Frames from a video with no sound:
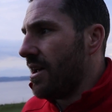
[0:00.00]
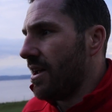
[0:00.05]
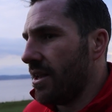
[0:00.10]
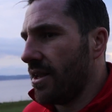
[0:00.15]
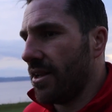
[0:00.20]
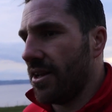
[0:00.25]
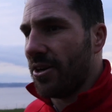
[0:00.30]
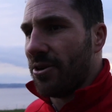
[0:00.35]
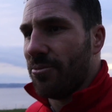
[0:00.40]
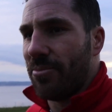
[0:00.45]

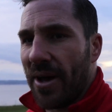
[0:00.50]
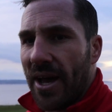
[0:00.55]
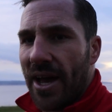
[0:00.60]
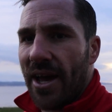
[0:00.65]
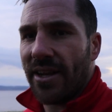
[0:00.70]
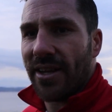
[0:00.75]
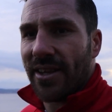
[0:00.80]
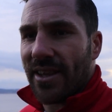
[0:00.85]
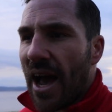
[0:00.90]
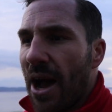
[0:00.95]
Little
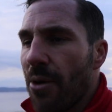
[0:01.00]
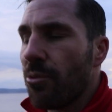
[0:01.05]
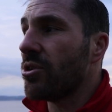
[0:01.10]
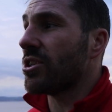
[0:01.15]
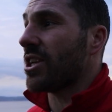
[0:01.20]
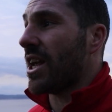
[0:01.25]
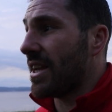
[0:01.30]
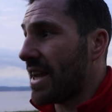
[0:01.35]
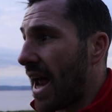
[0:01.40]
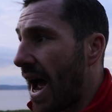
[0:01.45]
birdie, that
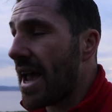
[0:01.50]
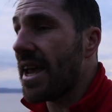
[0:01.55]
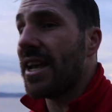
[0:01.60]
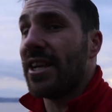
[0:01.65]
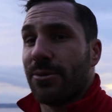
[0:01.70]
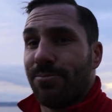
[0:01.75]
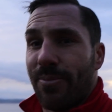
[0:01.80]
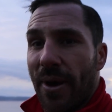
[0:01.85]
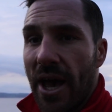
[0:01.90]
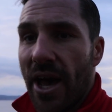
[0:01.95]
was a
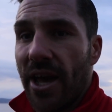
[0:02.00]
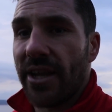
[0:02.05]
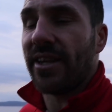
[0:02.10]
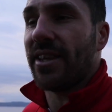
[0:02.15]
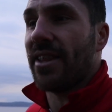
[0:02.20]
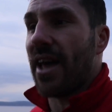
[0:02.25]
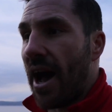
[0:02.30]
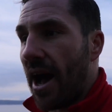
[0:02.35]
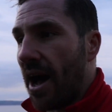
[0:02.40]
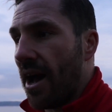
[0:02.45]
nice birdie
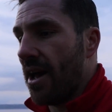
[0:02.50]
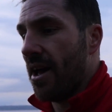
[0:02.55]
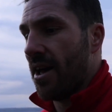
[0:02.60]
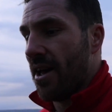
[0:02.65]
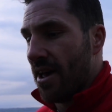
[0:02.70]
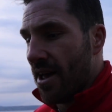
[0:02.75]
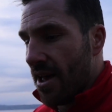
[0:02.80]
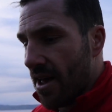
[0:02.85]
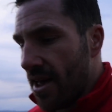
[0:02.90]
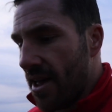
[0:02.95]
that.
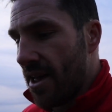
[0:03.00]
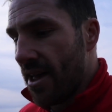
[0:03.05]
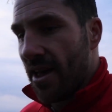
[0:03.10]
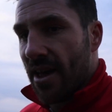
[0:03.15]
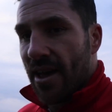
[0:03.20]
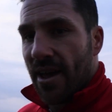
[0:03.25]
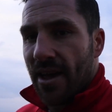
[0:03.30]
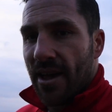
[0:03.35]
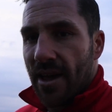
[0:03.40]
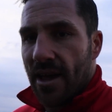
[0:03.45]

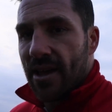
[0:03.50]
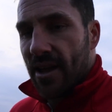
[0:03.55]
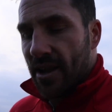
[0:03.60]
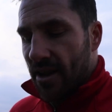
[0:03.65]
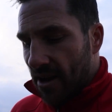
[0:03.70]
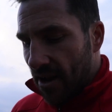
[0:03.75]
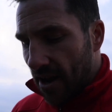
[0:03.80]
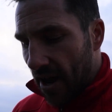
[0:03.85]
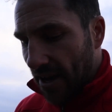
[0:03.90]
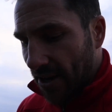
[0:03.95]

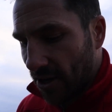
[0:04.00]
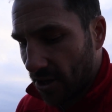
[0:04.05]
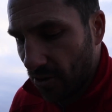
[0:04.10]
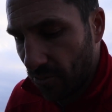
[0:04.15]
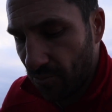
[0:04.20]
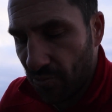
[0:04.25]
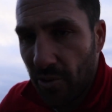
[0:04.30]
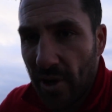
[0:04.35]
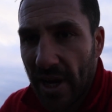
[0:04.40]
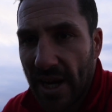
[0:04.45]
Like,
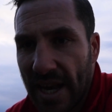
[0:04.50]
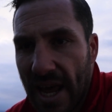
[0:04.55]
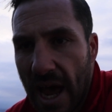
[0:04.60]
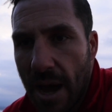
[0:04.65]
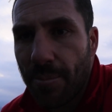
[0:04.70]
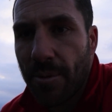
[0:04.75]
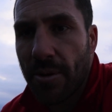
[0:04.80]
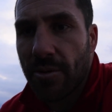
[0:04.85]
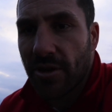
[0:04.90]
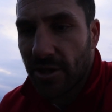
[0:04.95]
really
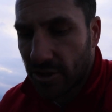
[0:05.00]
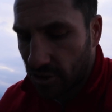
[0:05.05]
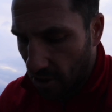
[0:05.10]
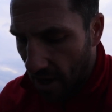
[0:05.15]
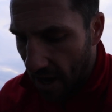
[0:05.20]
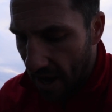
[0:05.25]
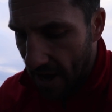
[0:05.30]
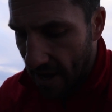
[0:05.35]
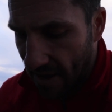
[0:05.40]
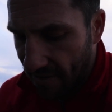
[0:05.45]
happy with the
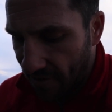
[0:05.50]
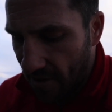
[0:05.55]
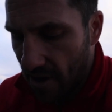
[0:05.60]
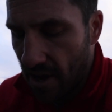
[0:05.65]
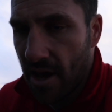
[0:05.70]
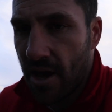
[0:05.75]
drive.